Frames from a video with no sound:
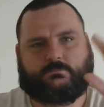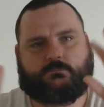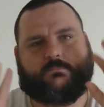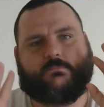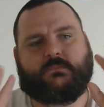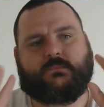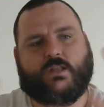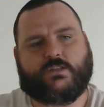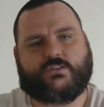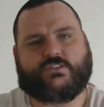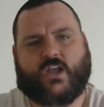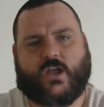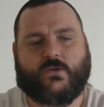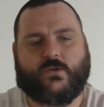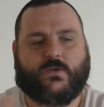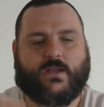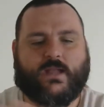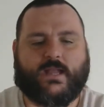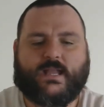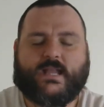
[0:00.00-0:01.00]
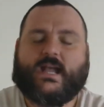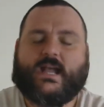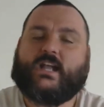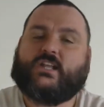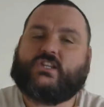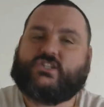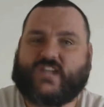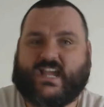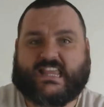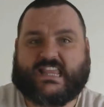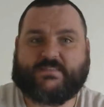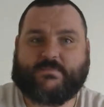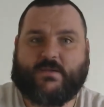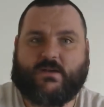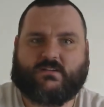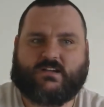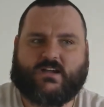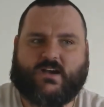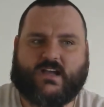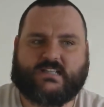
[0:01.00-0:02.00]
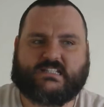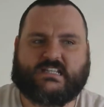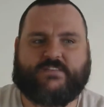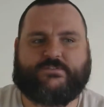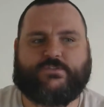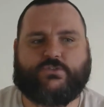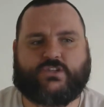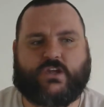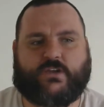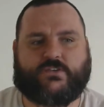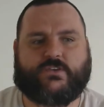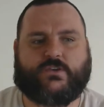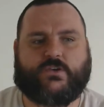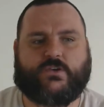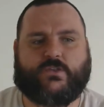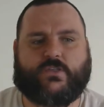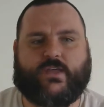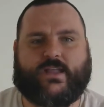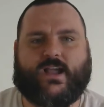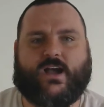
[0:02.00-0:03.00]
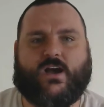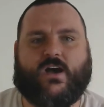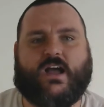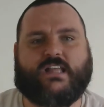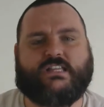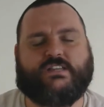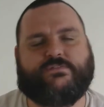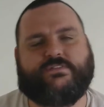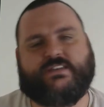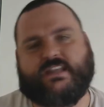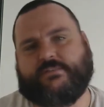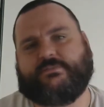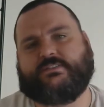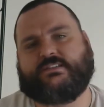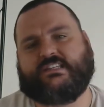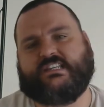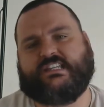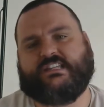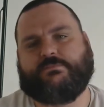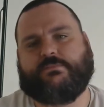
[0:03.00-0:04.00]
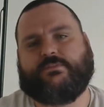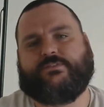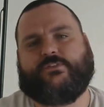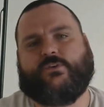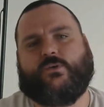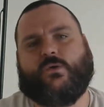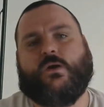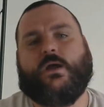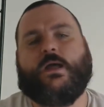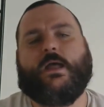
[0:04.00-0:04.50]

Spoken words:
So, check them out, guys, if you don't know who they are and you've never seen them before,